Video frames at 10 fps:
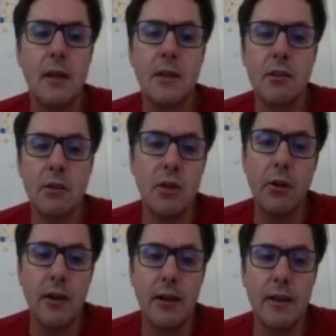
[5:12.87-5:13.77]
So a
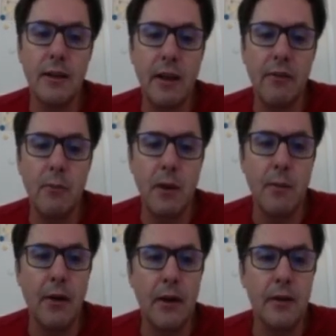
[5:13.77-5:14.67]
toddler can never be
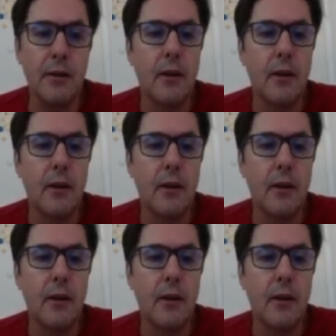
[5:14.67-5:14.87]
married,